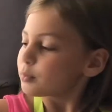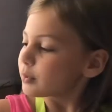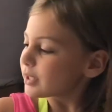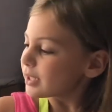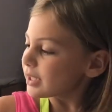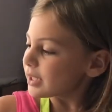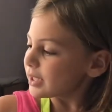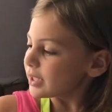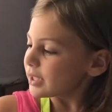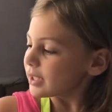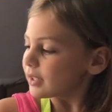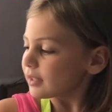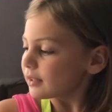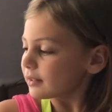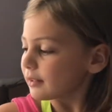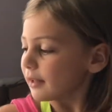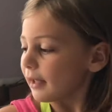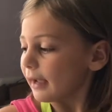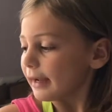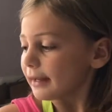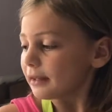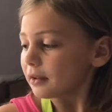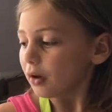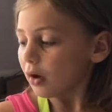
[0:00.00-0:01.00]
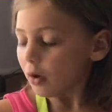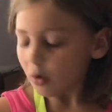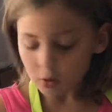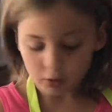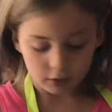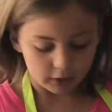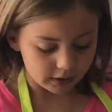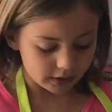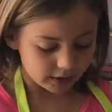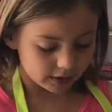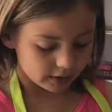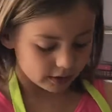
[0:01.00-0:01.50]
We like
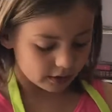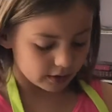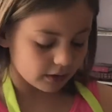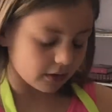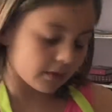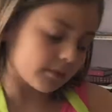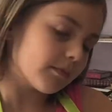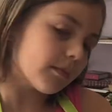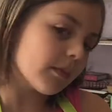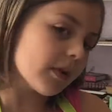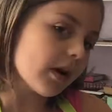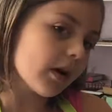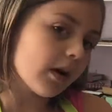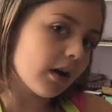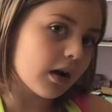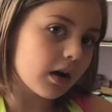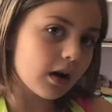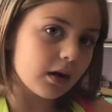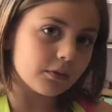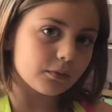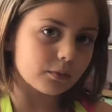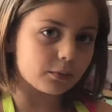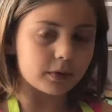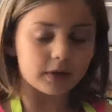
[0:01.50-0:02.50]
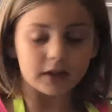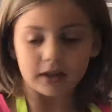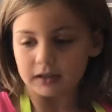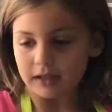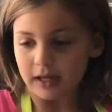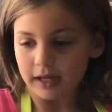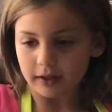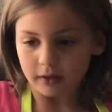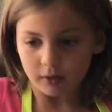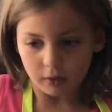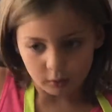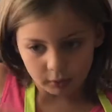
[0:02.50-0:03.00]
ordering them. We
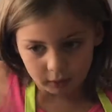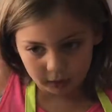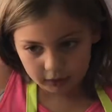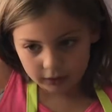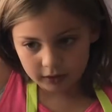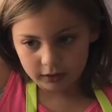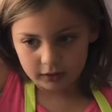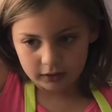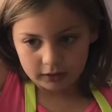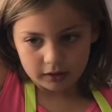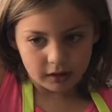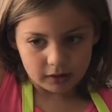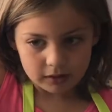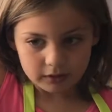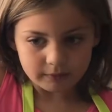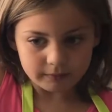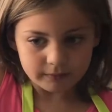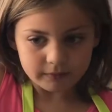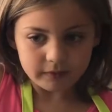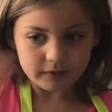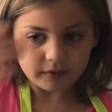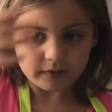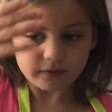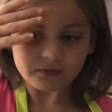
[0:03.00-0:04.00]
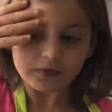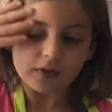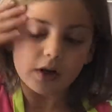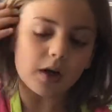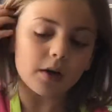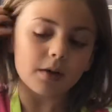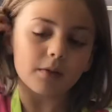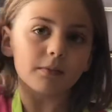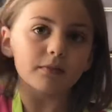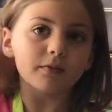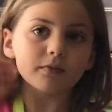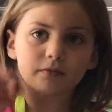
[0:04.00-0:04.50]
like from, ordering them from,
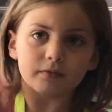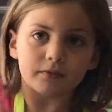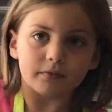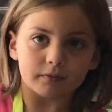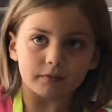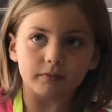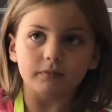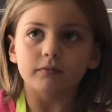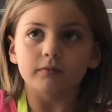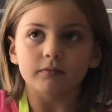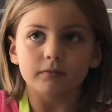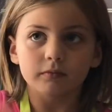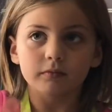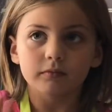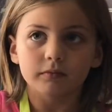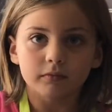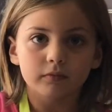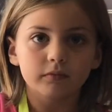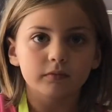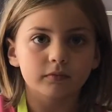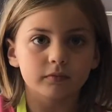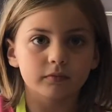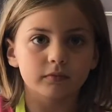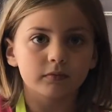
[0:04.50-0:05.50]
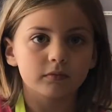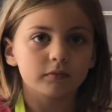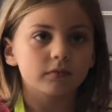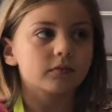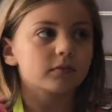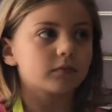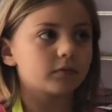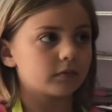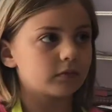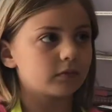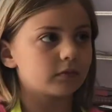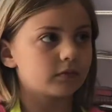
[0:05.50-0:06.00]
from coolest to
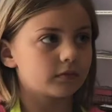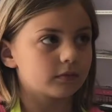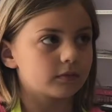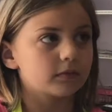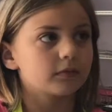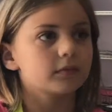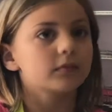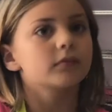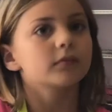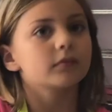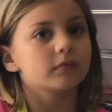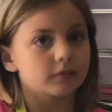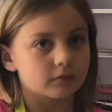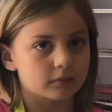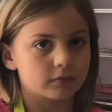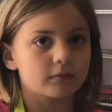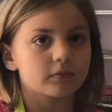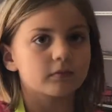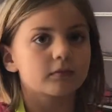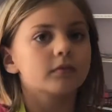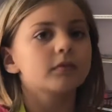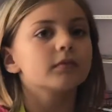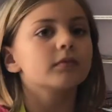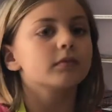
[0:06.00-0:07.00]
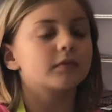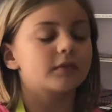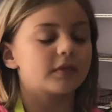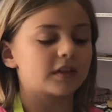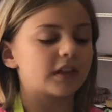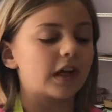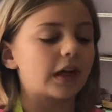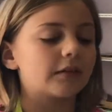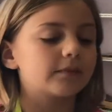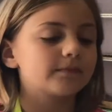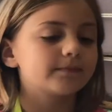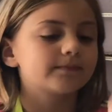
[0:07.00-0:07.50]
warmest. And
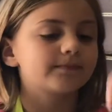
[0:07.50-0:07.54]
yeah.